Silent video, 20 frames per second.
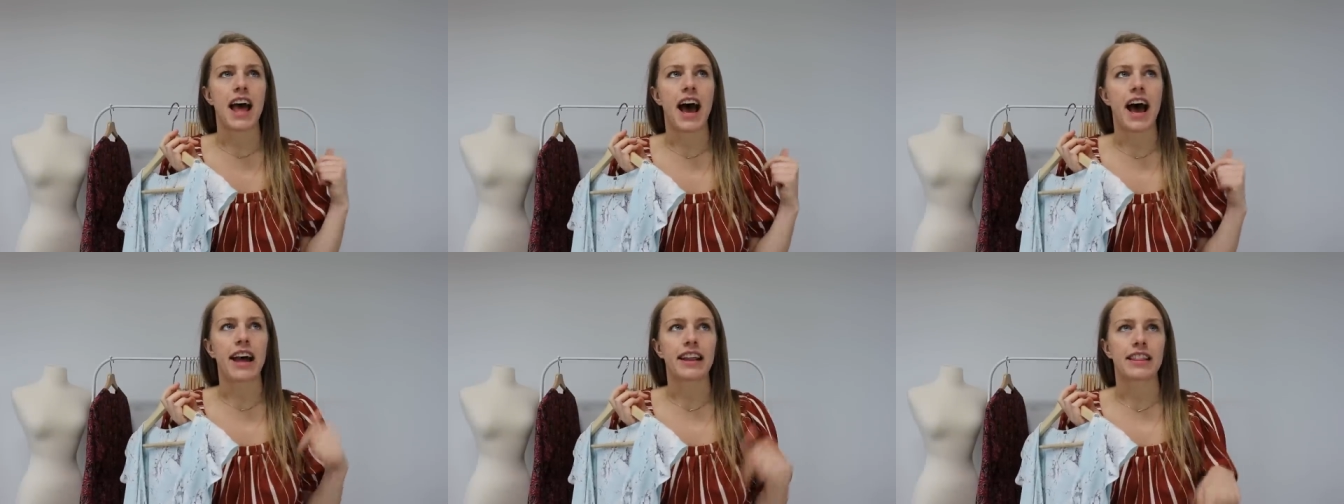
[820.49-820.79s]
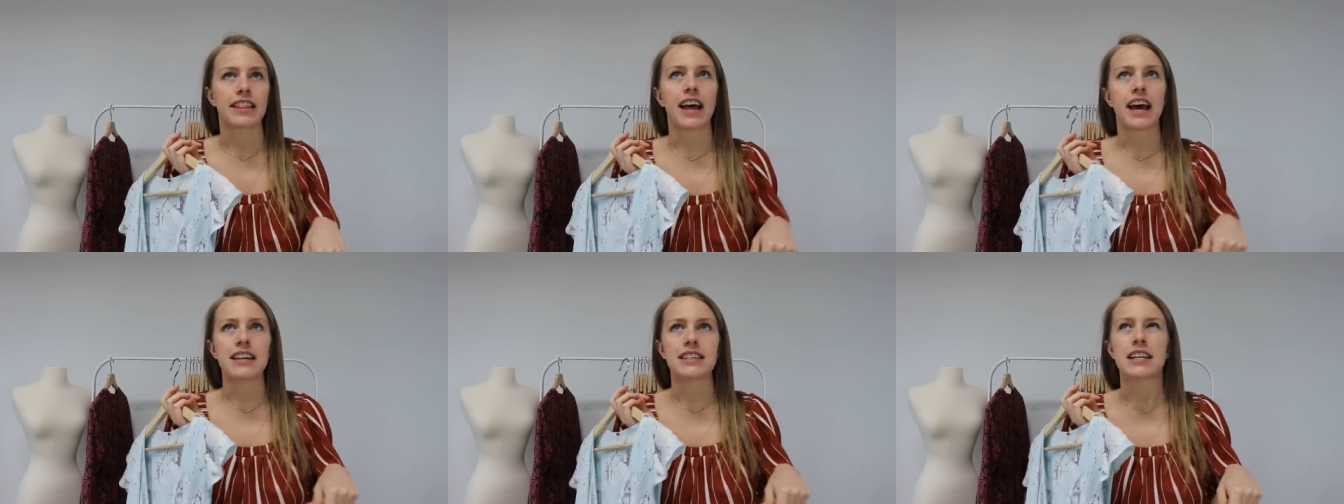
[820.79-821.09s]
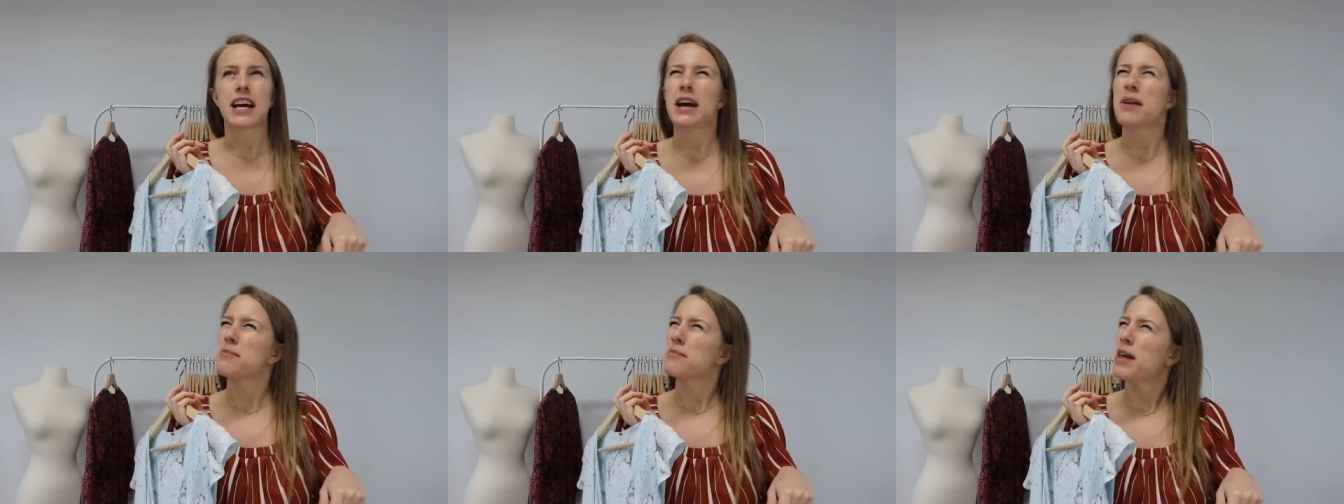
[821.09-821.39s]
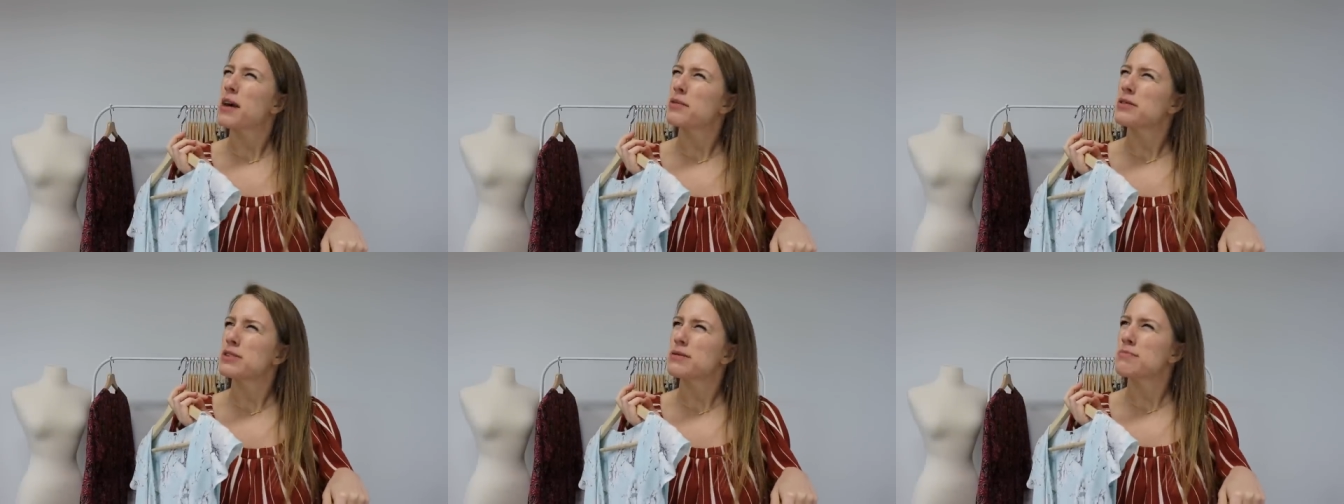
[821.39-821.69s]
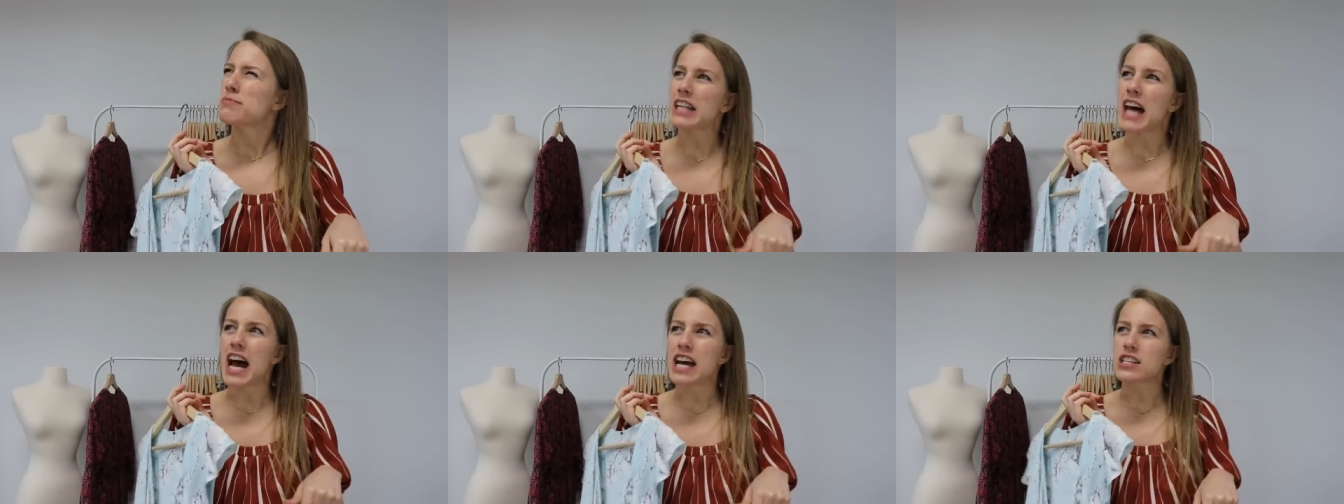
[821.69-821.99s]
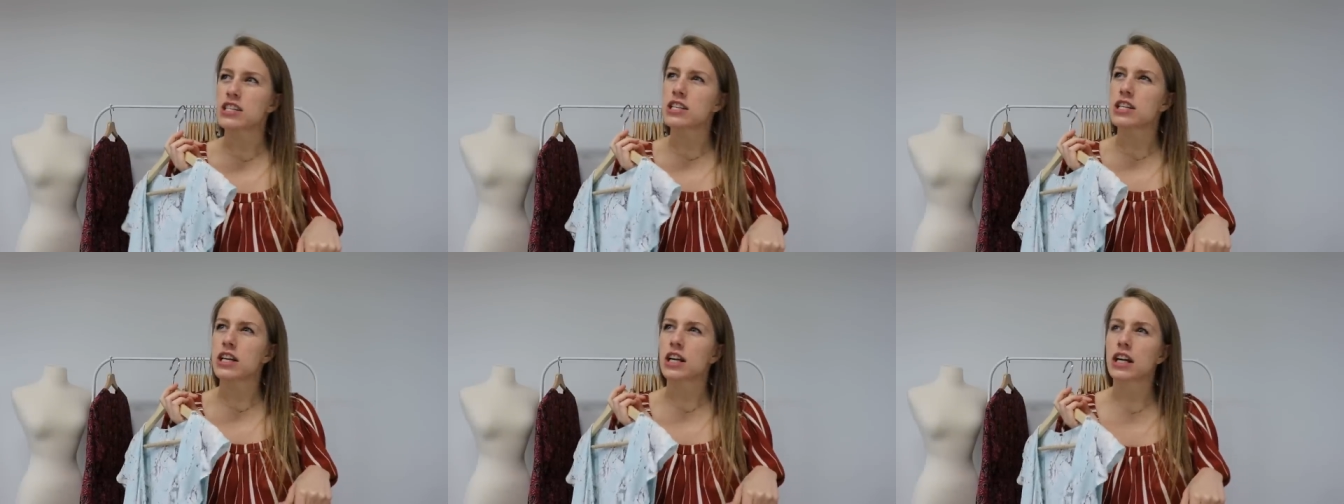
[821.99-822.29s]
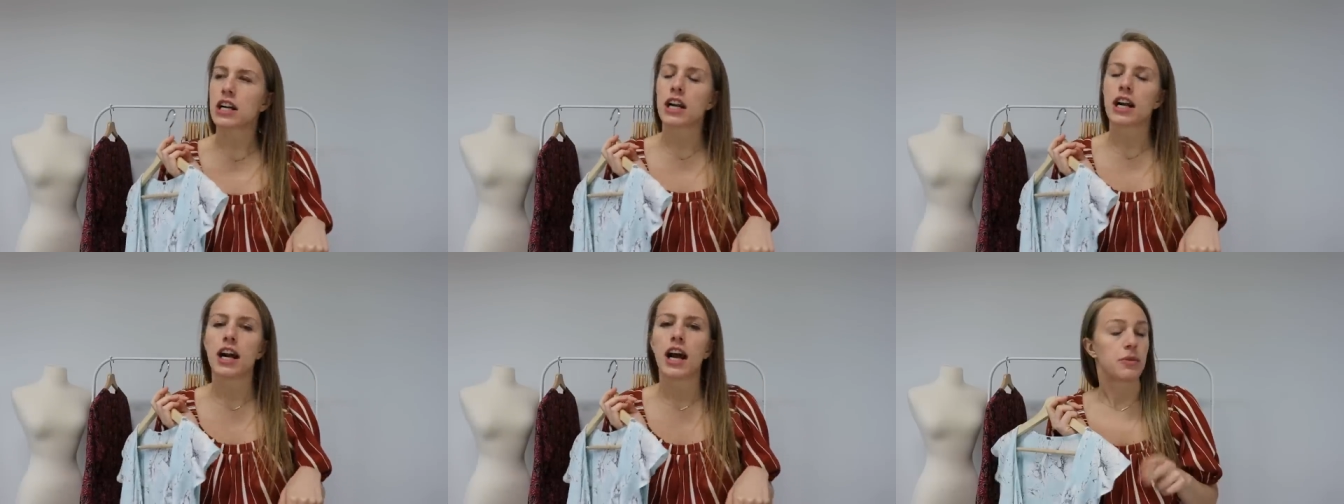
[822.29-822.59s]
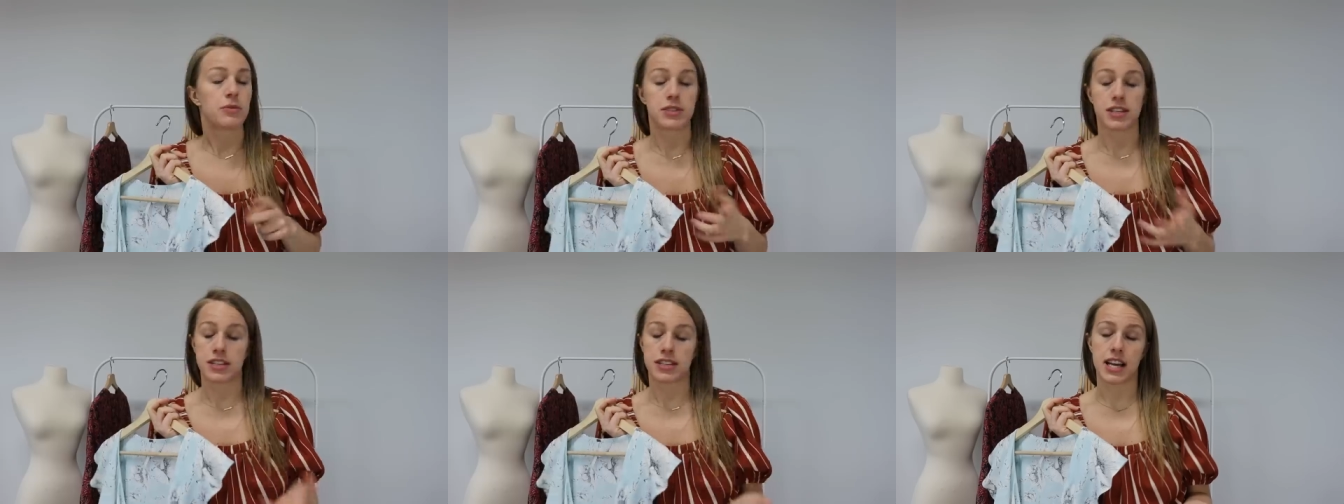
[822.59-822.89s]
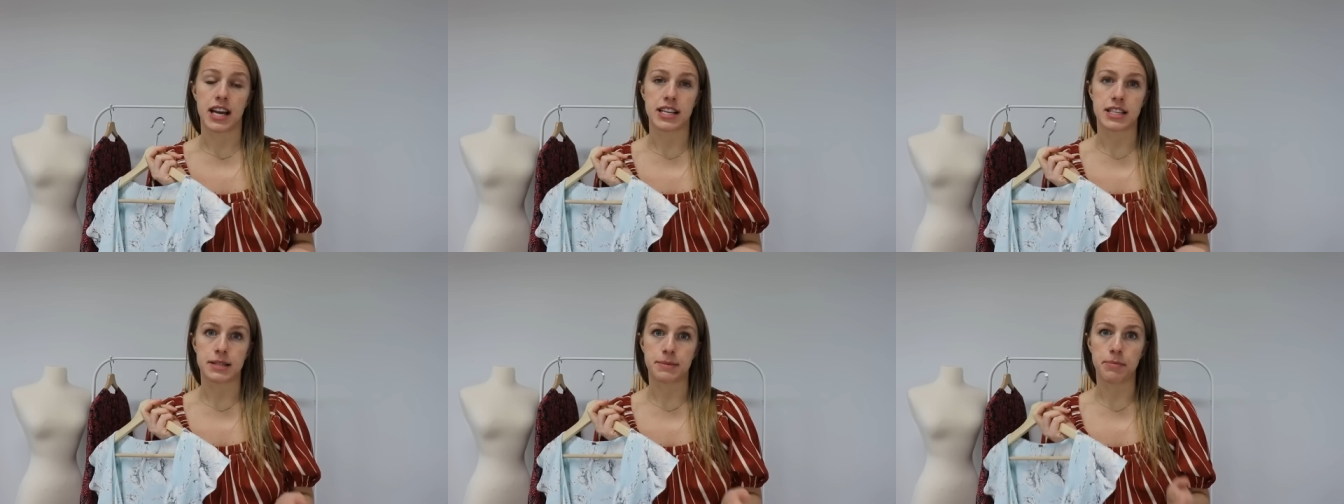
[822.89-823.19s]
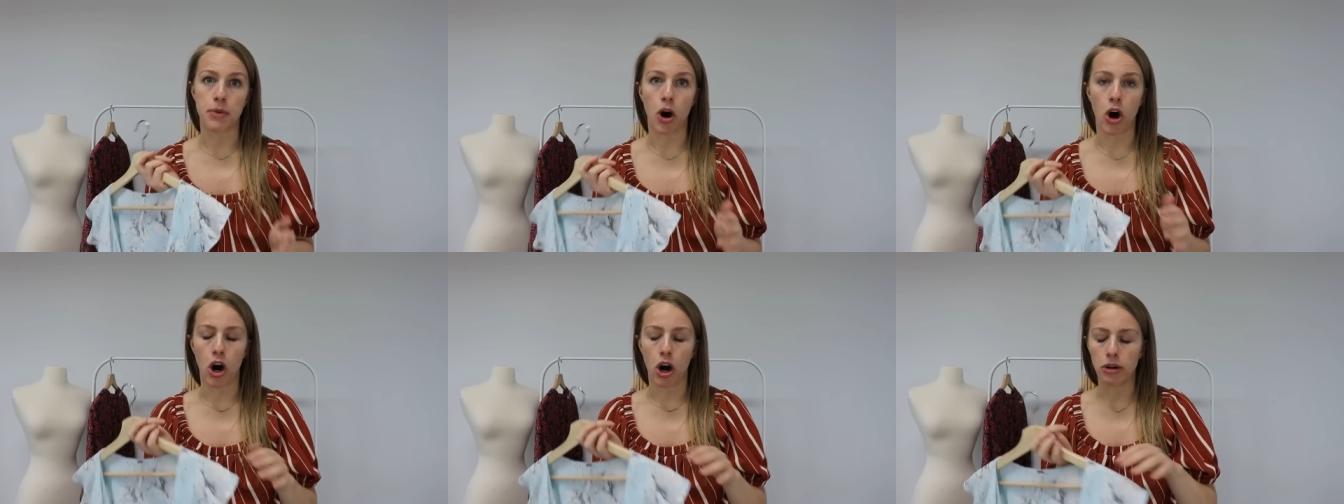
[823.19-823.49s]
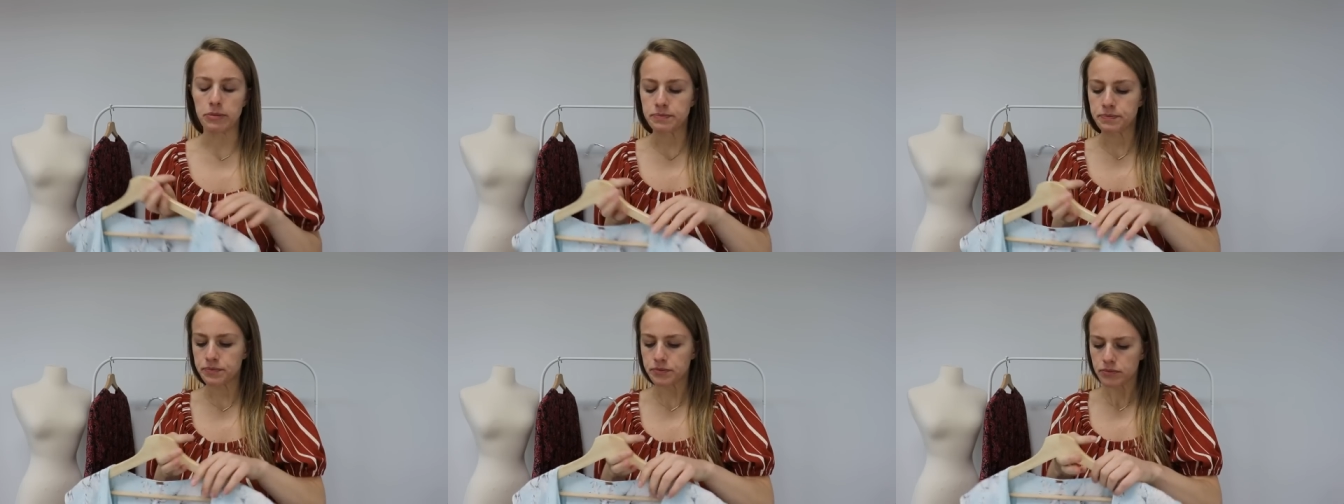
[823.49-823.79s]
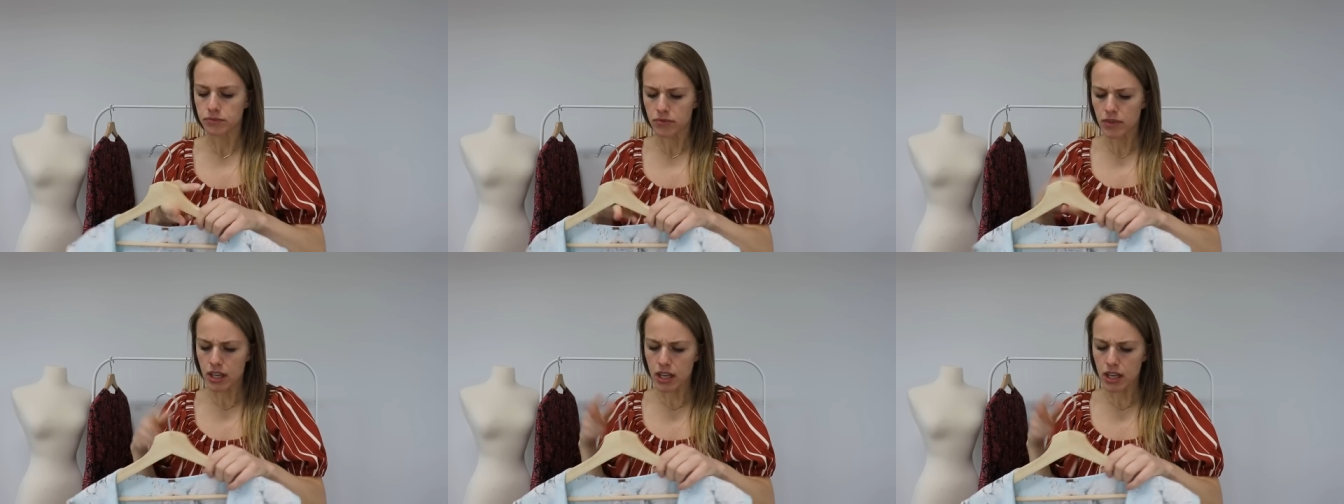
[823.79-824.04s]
At that time, that was last year, it was a size small.